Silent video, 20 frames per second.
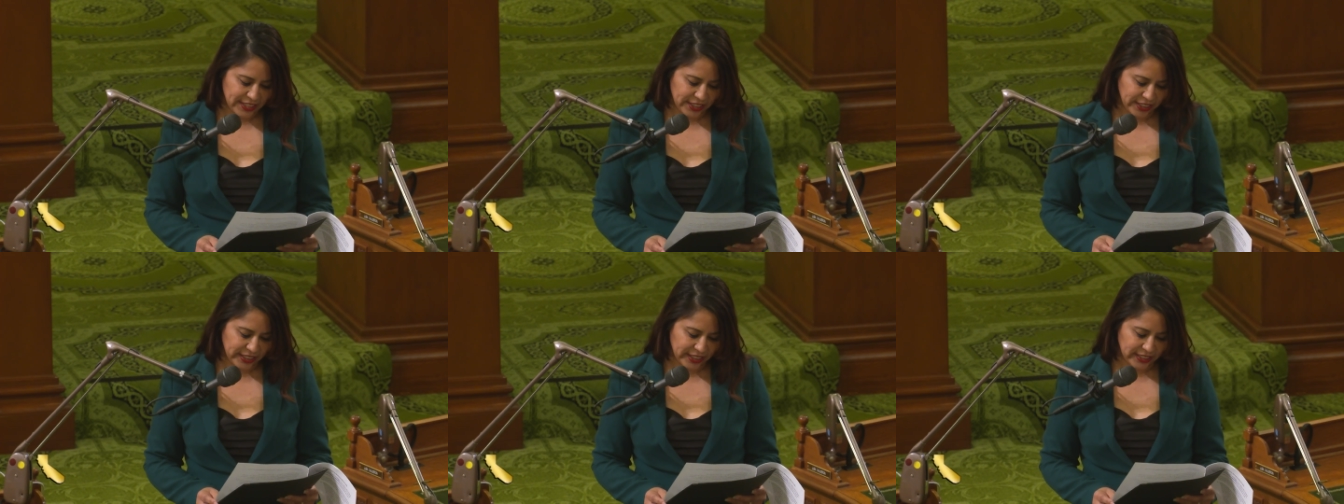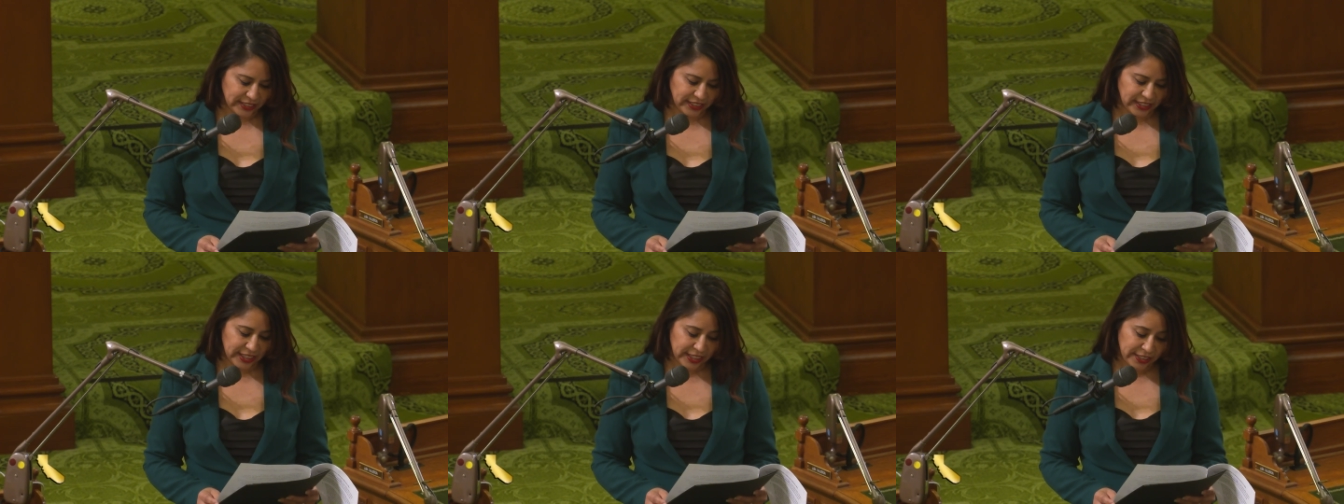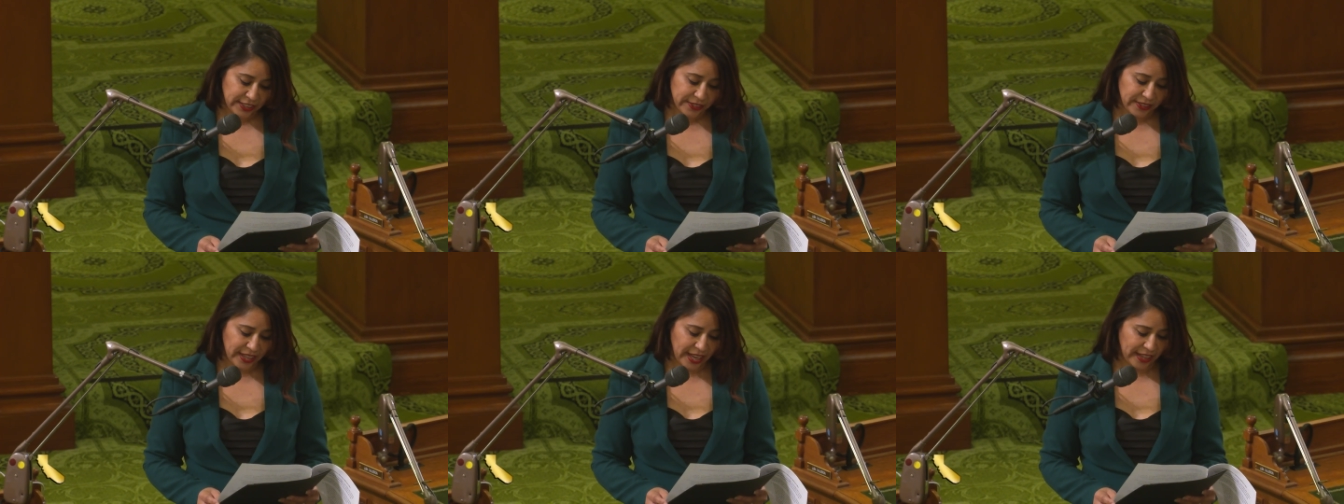to
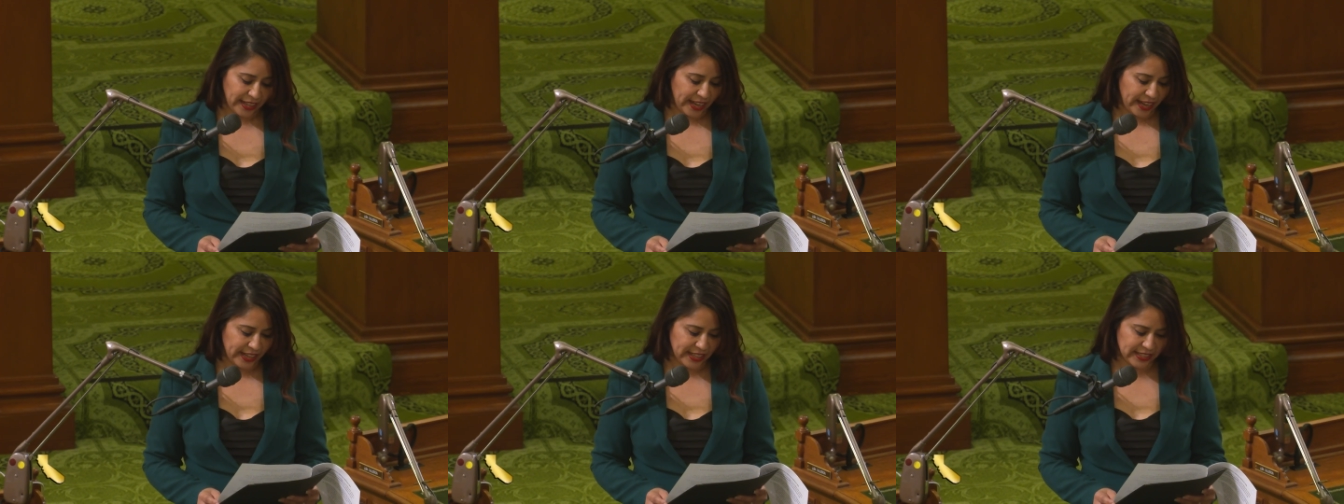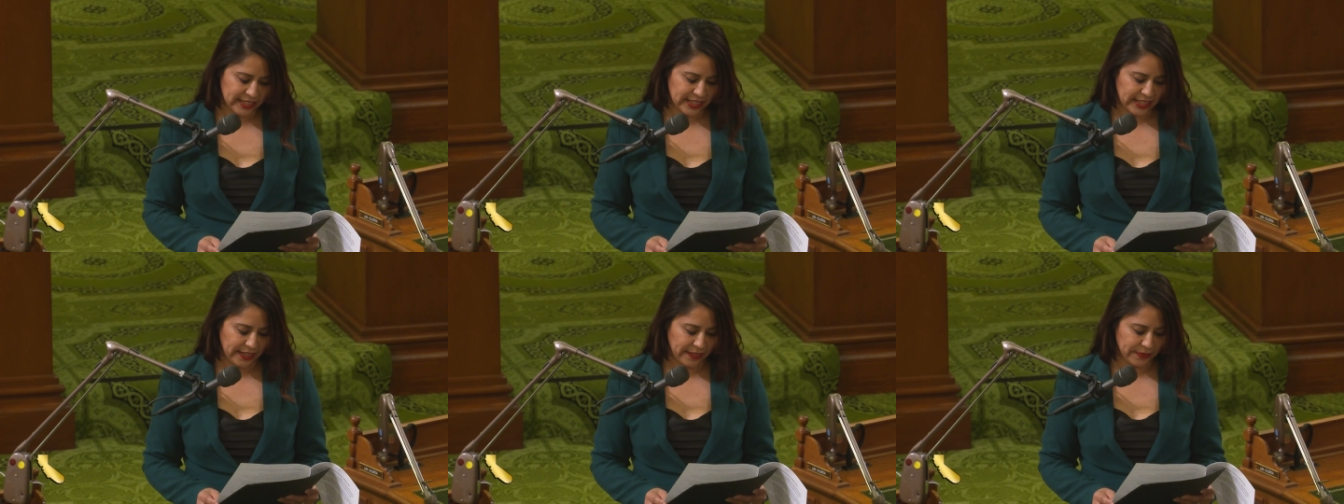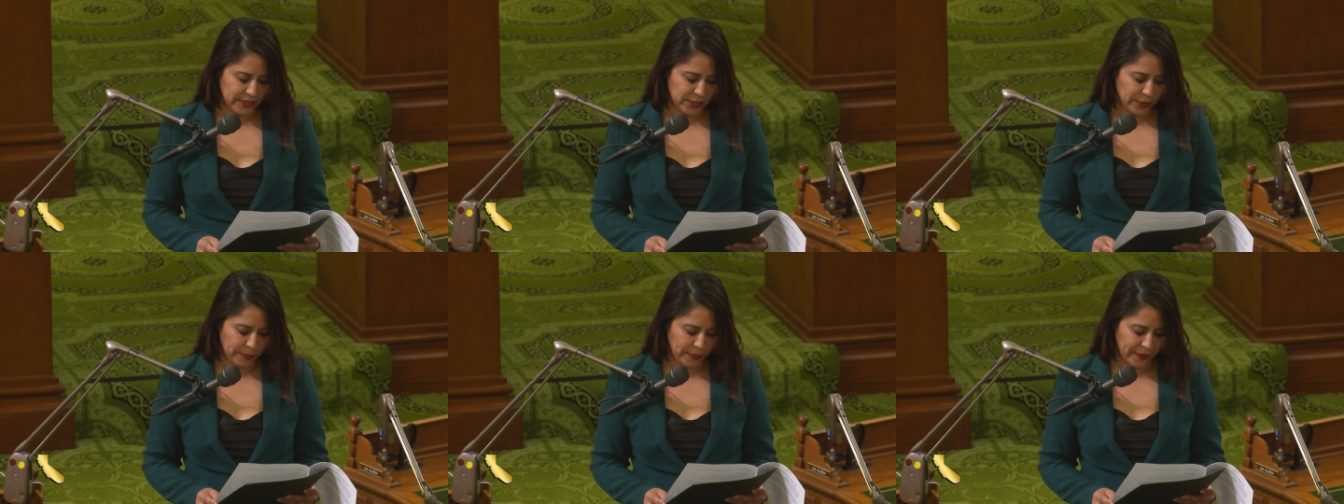continue that legacy
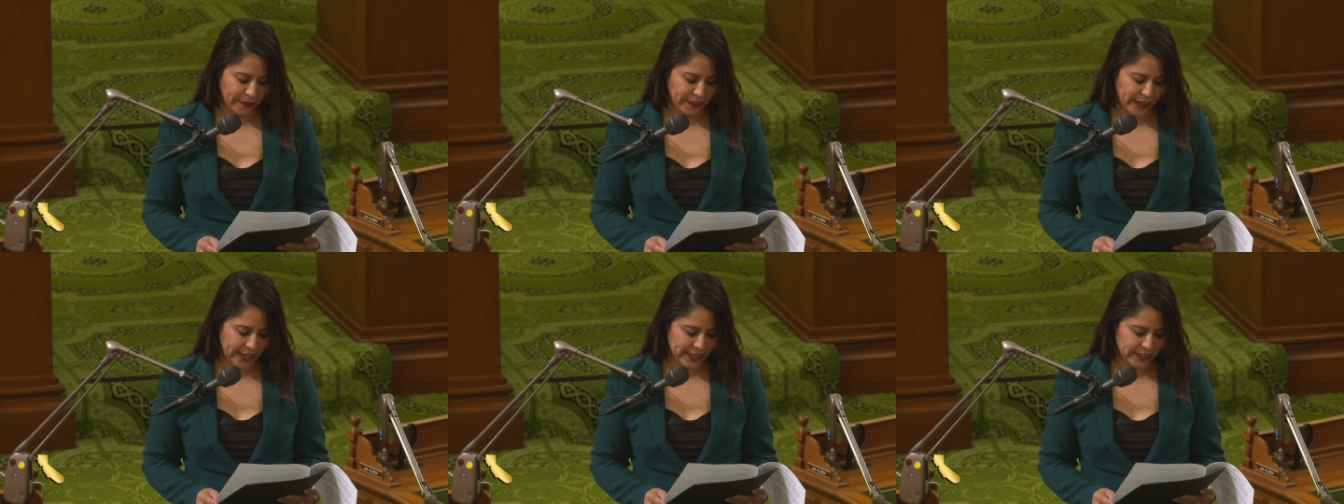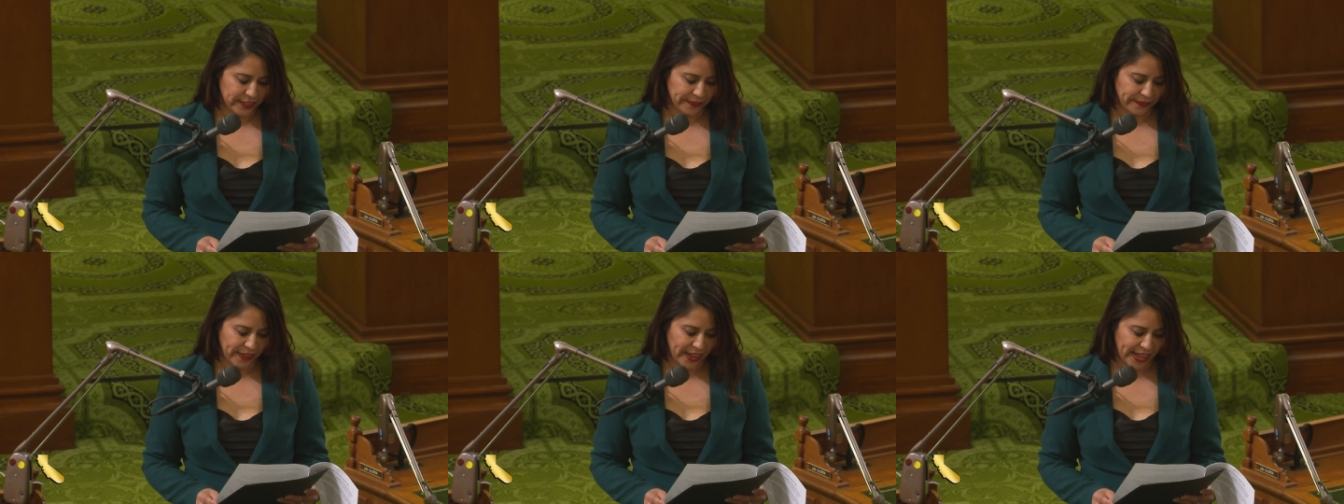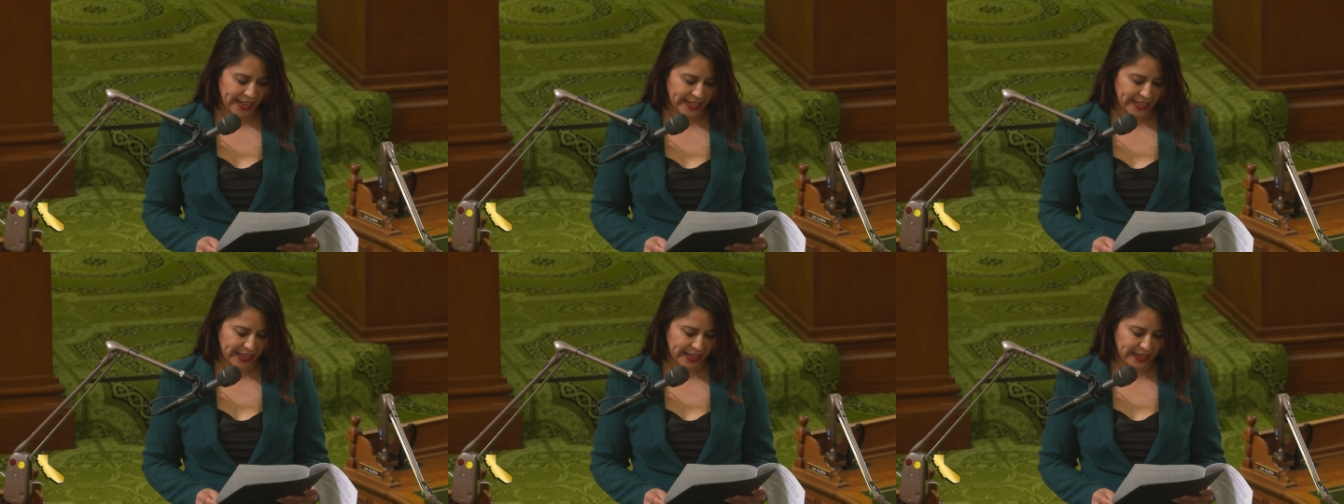of Supervisor
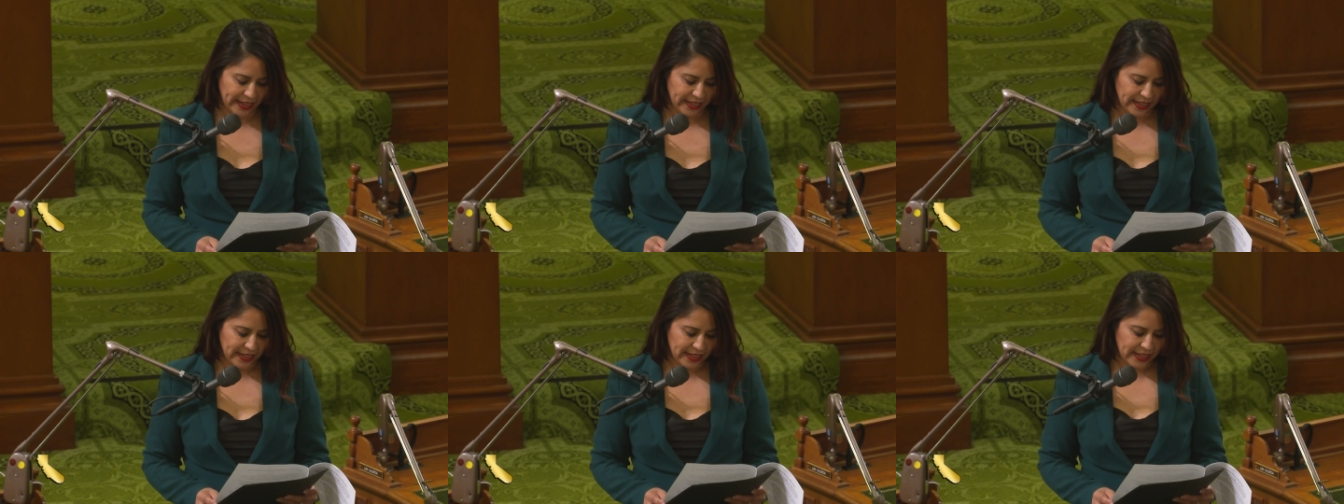Valle